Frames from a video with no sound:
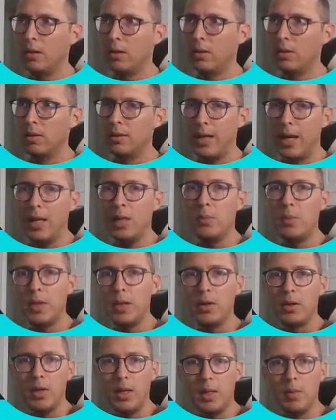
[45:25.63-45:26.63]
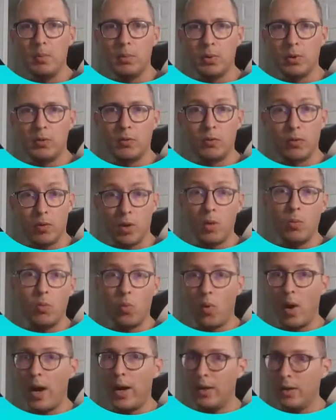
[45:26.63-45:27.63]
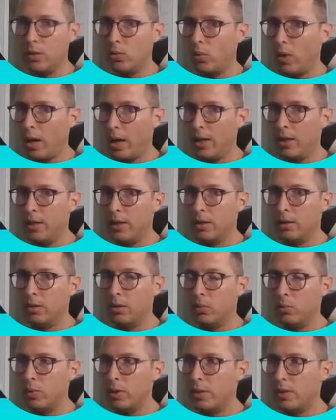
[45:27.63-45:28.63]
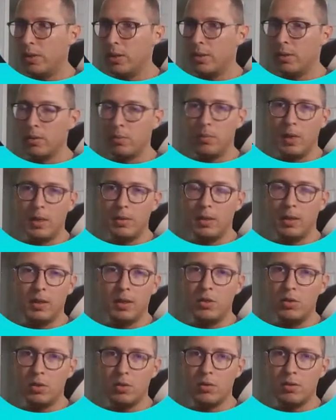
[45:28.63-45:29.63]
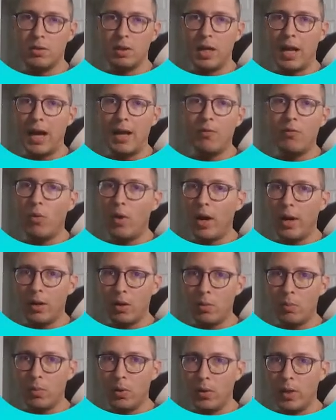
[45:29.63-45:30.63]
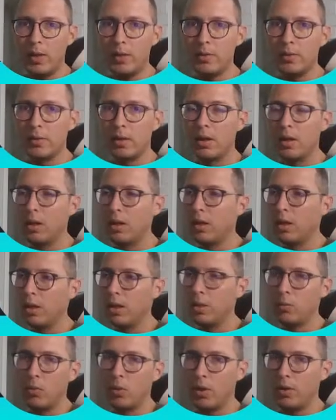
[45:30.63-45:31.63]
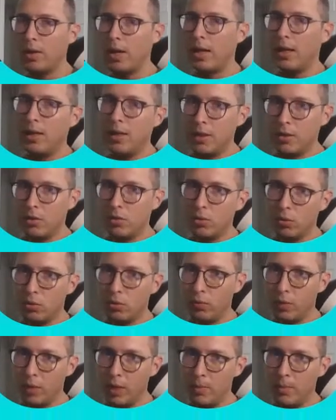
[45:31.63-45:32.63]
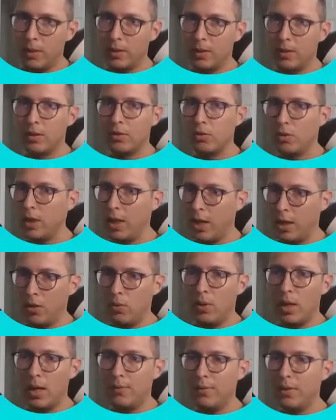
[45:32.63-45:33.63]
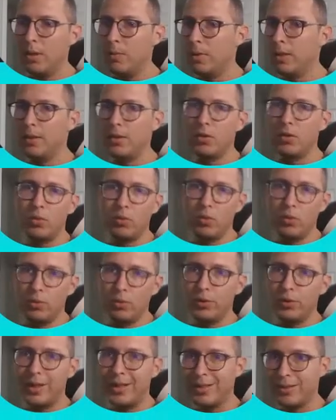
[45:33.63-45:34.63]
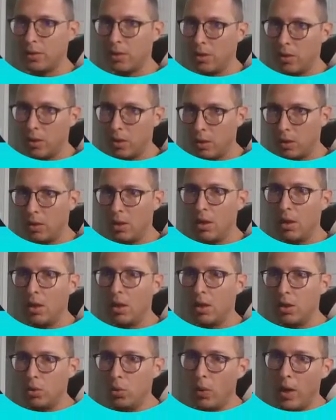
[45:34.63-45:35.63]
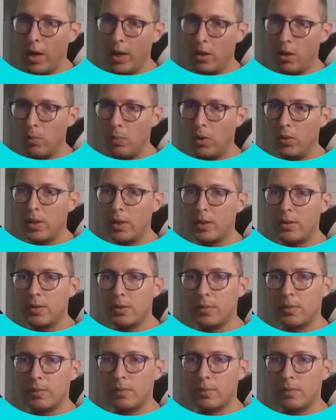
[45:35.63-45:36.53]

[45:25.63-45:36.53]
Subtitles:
date picker input from Wire UI, which is basically just live wire components, and brought that into Filament. So yeah, you have the ability to use external UI components.